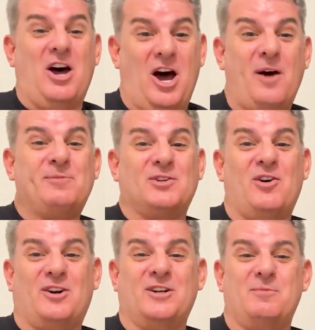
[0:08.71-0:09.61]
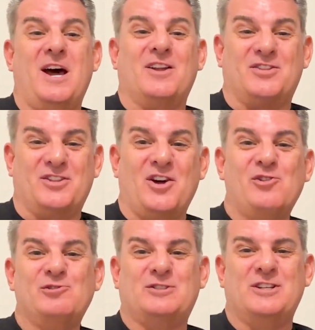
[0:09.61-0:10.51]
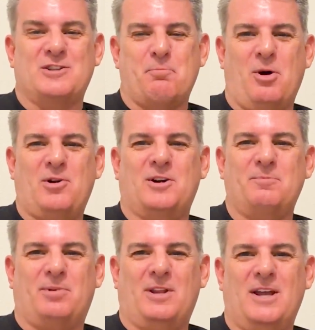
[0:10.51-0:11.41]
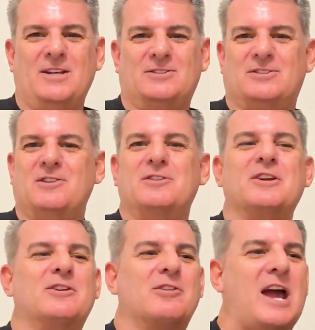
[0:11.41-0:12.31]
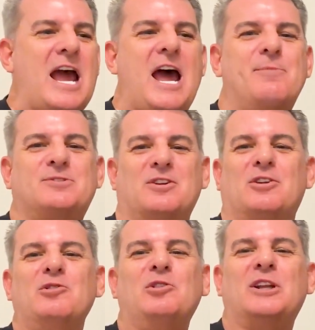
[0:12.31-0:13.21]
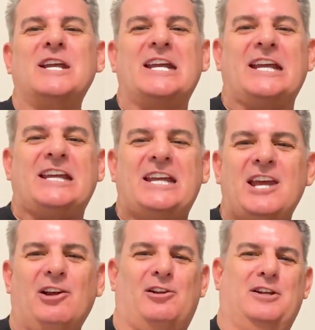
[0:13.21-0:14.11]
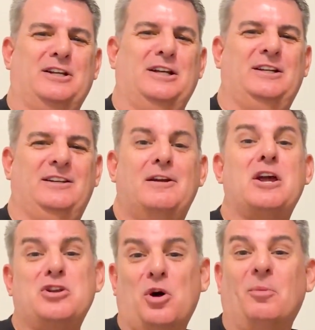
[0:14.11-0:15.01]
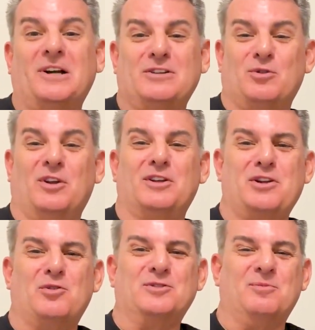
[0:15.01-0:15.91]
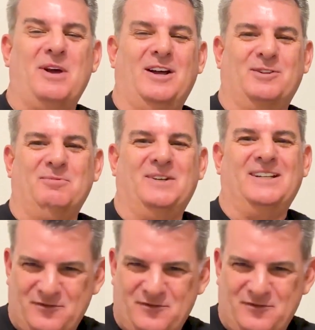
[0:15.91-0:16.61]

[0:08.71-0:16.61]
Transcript: I'm talking about those in the marketplace that are absolutely killing it and nobody really knows about them.